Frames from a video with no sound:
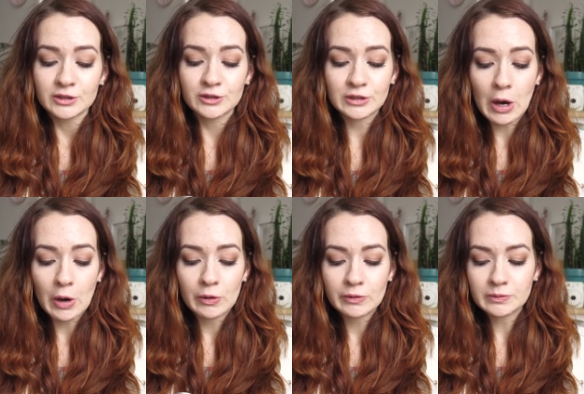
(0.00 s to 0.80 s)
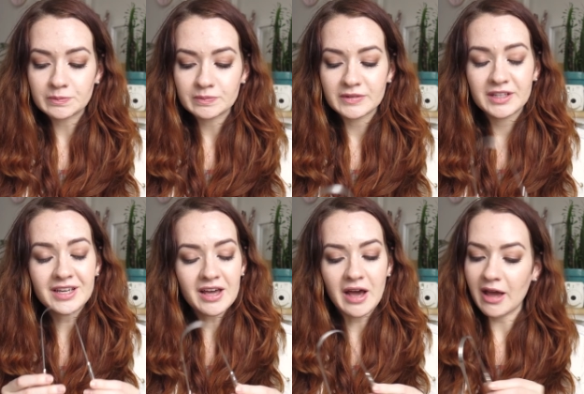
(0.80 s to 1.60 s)
So
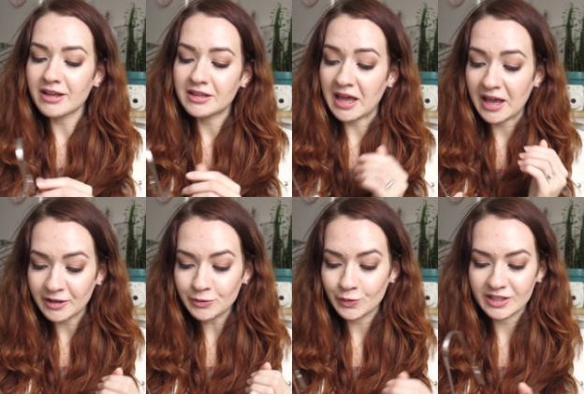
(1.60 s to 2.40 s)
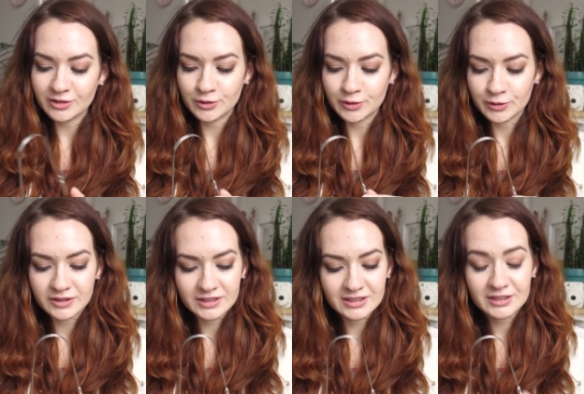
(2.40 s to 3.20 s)
yeah, I can't wait to
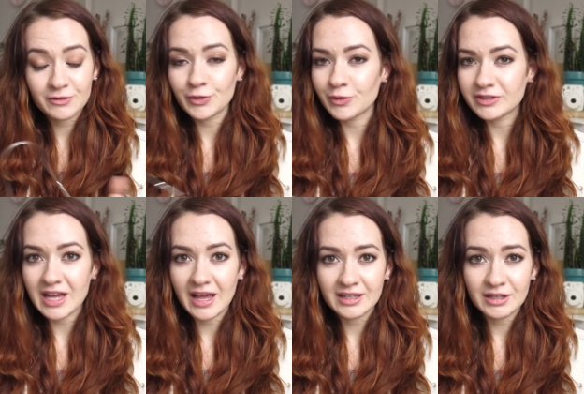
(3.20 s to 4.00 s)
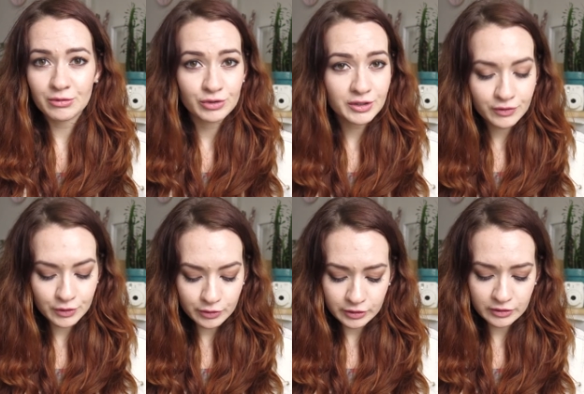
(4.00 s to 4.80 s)
use this. If you want any
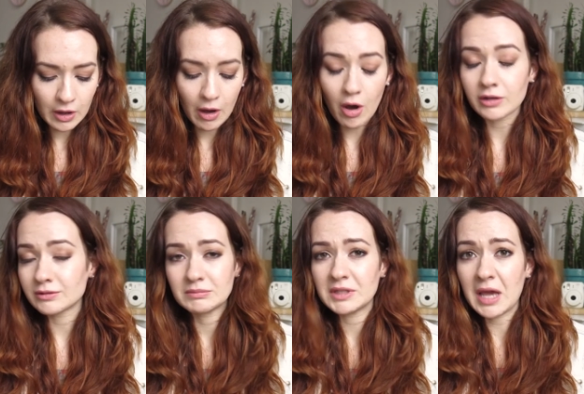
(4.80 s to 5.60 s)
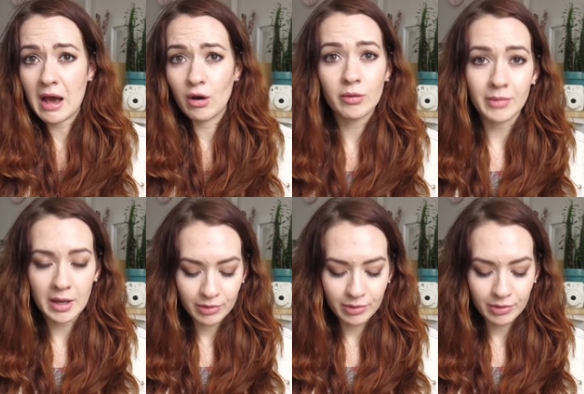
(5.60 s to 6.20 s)
reviews, yeah, on my